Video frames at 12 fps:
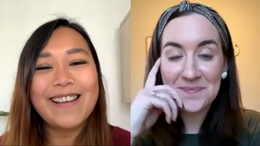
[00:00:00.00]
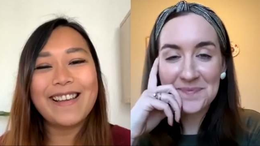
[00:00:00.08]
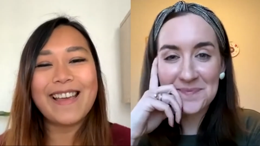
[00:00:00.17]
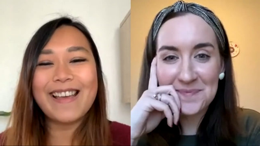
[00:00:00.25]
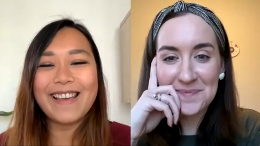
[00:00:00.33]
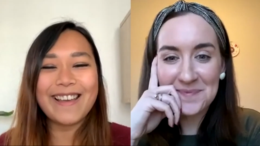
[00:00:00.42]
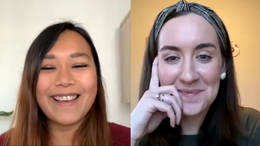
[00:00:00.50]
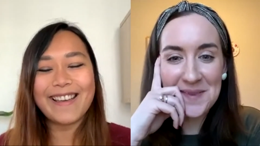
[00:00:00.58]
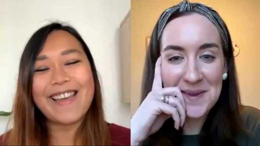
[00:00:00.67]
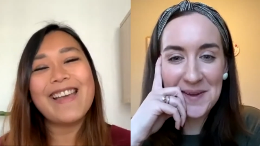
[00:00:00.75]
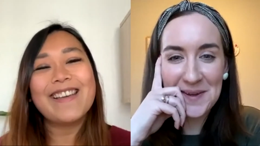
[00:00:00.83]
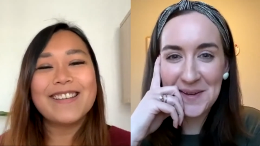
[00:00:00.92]
Speaker 1: video.
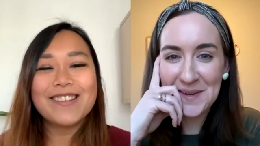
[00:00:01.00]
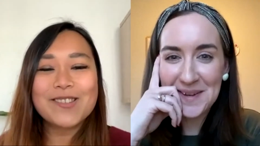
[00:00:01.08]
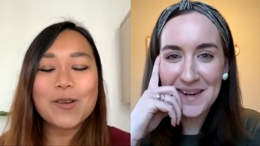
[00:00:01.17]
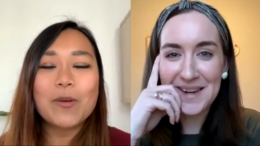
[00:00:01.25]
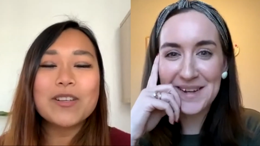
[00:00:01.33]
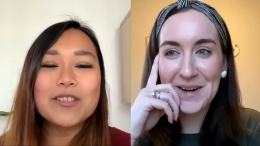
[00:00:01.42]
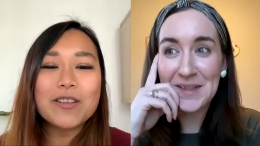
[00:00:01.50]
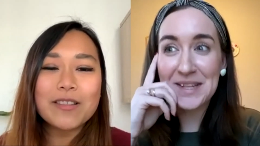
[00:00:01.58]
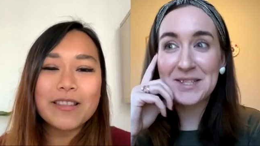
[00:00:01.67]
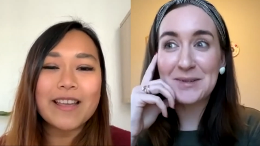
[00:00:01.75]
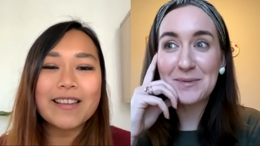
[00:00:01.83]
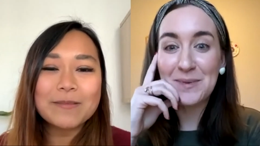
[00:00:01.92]
so I know that's
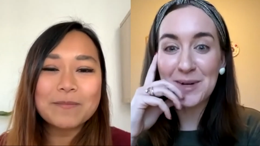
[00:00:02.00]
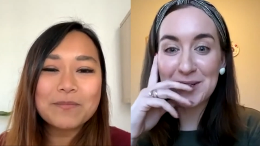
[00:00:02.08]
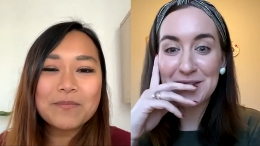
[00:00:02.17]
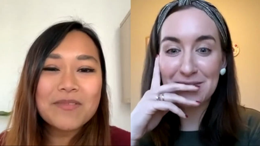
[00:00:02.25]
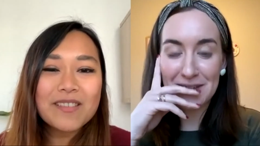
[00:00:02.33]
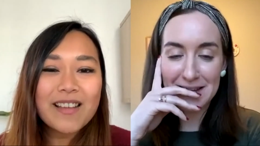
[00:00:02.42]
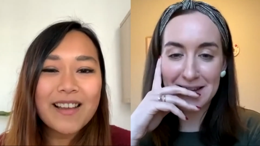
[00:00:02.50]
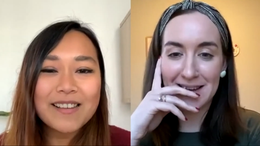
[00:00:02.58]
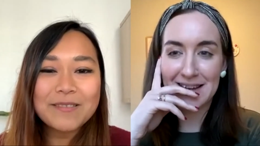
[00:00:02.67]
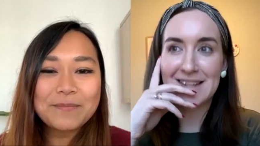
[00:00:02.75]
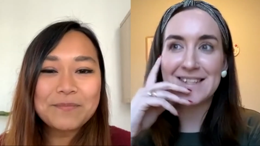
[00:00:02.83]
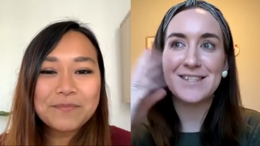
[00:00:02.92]
the worst feeling, yeah.
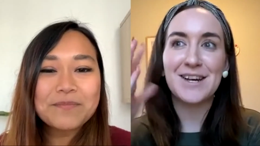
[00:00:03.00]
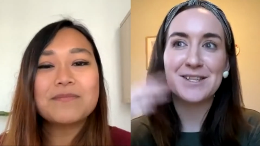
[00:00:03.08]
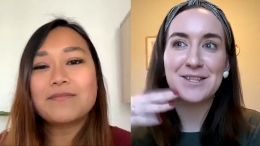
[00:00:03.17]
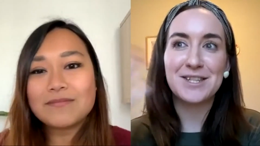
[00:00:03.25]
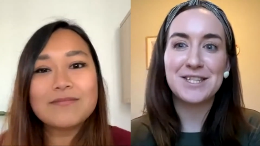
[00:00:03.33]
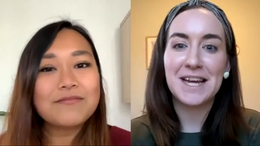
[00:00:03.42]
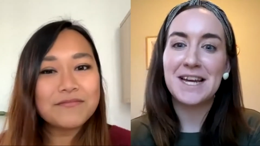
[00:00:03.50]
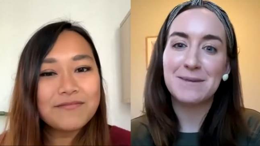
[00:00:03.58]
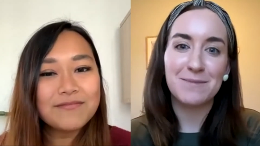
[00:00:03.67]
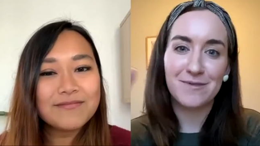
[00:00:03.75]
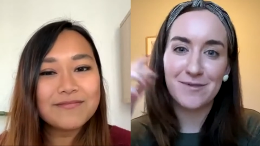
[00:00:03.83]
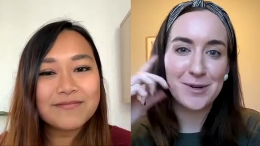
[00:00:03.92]
and it's not
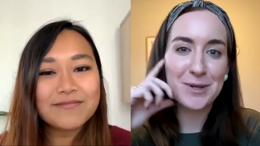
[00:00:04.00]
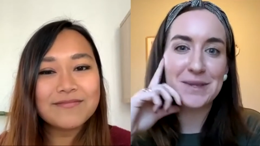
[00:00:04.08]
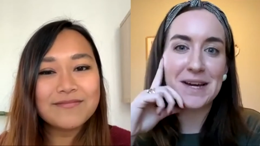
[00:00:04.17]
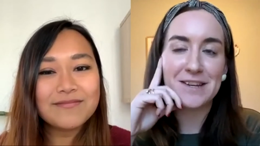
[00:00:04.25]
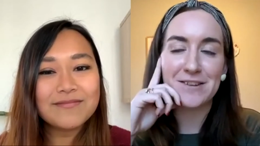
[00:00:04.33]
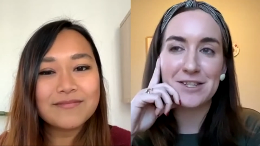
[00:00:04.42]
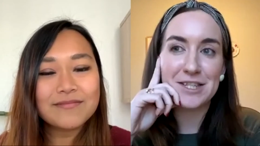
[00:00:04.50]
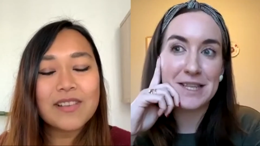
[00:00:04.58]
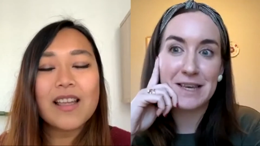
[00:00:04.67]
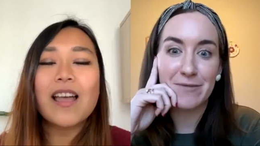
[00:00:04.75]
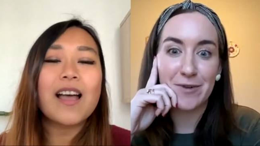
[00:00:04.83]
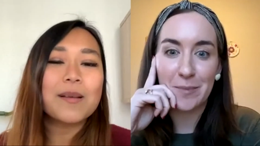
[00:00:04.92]
sustainable for you. Then you'll just
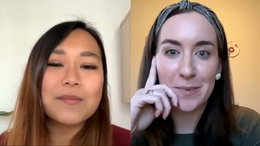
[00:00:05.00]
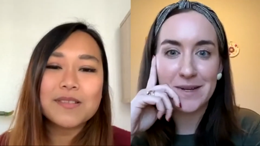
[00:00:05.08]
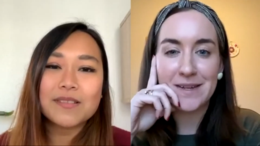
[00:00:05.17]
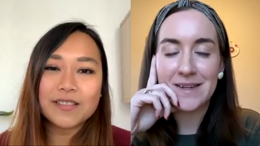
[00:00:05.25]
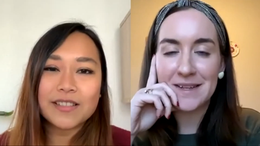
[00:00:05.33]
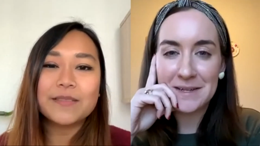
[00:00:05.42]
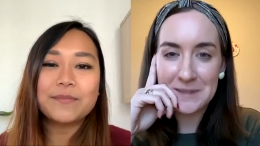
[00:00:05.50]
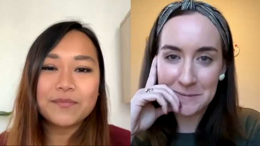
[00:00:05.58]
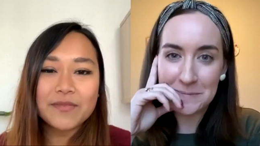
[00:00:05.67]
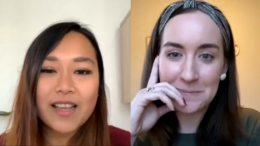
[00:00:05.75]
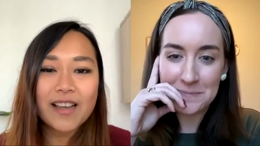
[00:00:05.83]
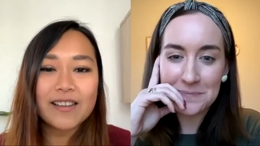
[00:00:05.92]
give up.
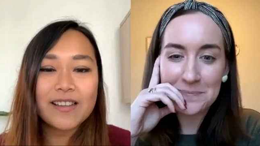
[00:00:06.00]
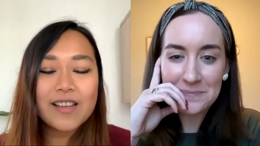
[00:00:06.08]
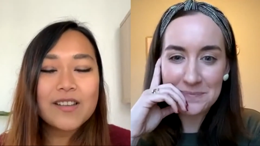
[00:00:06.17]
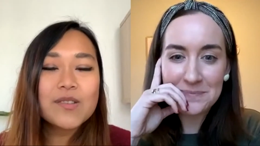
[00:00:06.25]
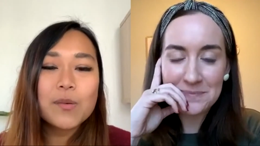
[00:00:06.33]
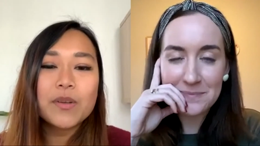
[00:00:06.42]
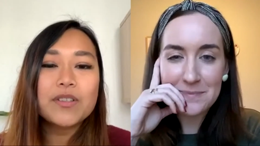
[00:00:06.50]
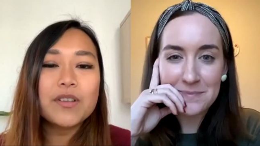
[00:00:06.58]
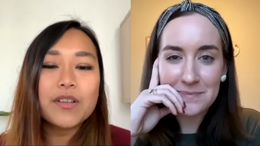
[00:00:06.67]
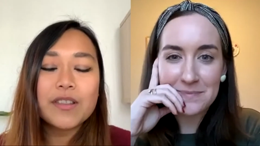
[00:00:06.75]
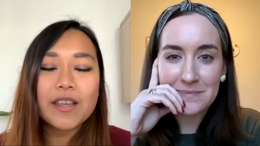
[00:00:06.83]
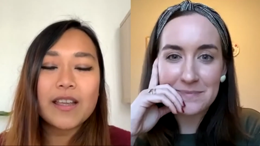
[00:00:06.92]
Speaker 2: yeah so what do
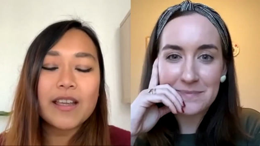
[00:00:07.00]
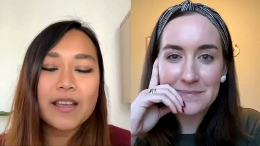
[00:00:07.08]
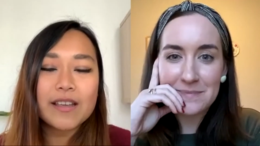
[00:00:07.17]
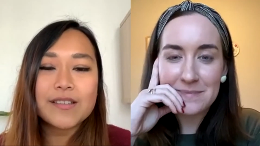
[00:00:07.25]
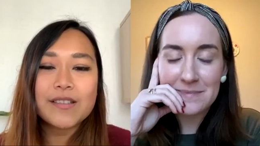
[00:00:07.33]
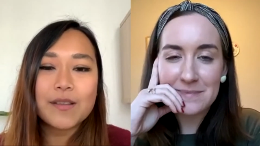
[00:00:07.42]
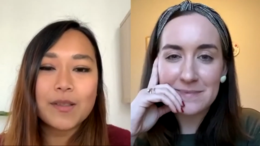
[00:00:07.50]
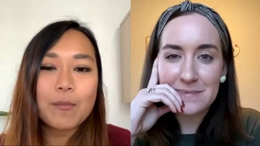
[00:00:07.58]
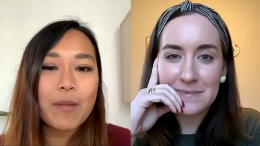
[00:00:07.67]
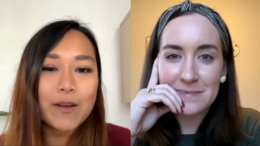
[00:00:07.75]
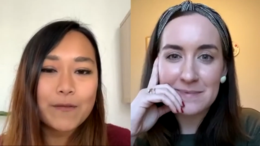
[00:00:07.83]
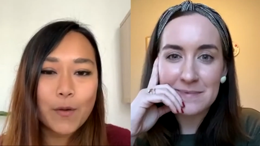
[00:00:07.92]
you think is the
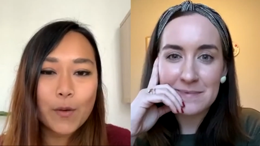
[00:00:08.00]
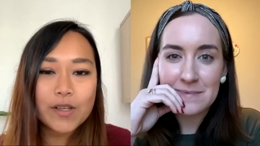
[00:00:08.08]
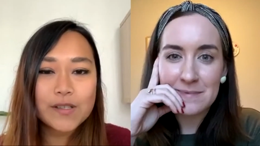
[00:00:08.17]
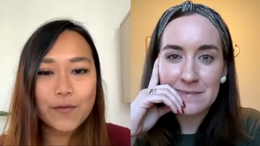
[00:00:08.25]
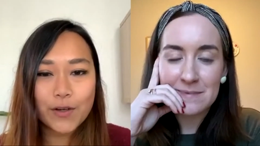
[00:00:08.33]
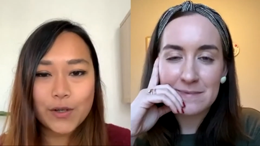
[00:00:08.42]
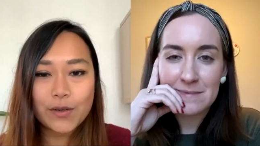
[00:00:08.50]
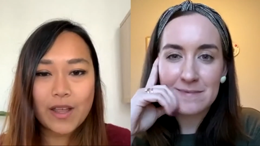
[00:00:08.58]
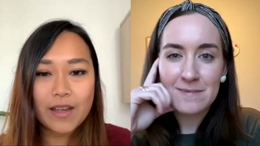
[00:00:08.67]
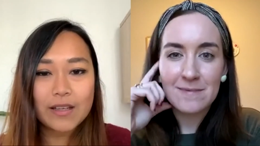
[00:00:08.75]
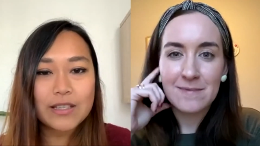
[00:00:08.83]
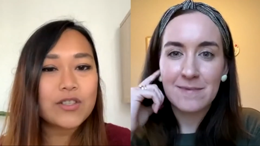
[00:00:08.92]
main focus for you then
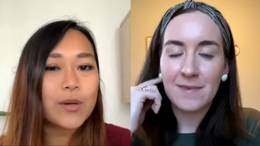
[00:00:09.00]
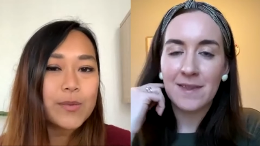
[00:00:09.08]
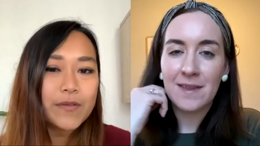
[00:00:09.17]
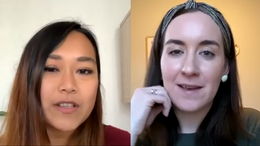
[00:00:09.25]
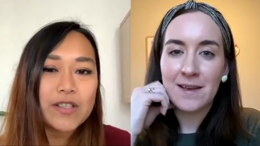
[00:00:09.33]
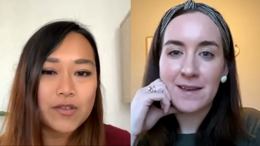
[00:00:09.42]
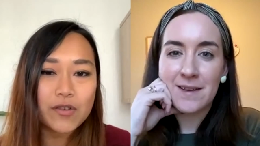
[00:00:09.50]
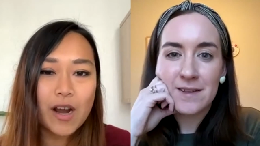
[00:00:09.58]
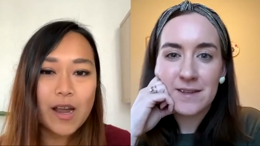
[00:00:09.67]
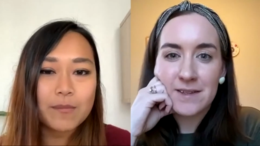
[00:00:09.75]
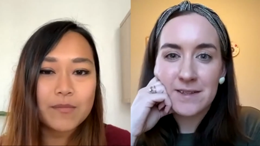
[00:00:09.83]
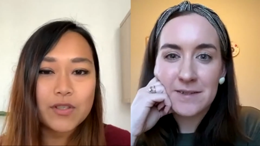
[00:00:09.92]
in terms of Instagram?
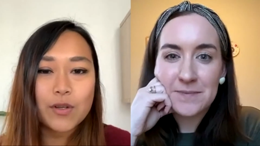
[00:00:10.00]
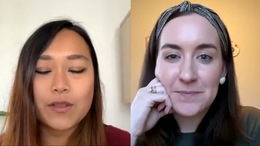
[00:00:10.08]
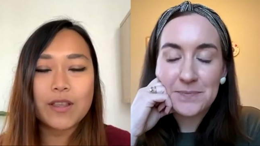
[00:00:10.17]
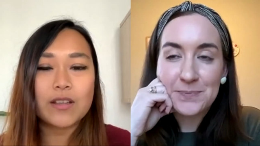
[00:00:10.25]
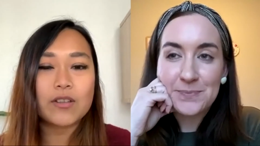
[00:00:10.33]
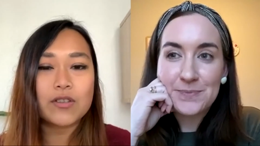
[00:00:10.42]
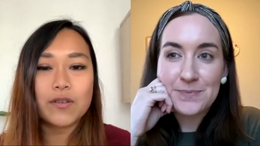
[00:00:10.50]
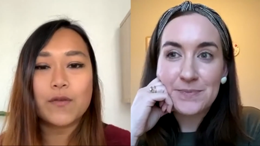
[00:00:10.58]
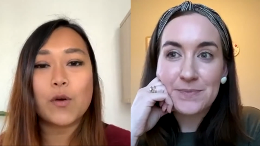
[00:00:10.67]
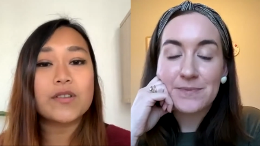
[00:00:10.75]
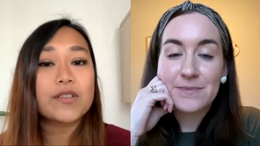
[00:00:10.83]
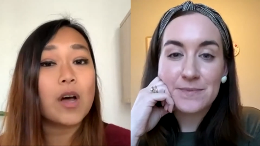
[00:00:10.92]
Do you think you should
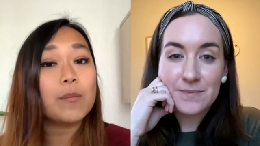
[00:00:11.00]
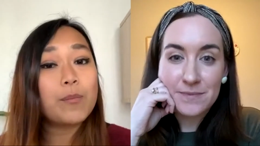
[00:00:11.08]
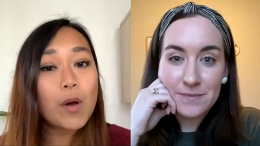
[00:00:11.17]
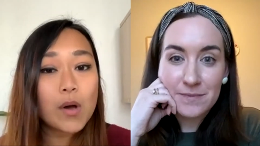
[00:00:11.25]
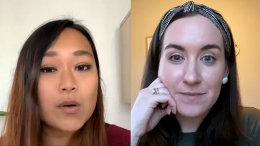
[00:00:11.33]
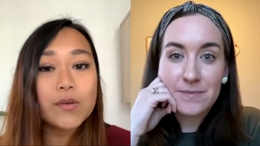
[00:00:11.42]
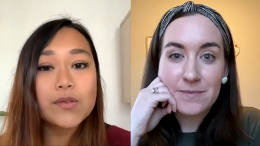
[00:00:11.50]
focus on posts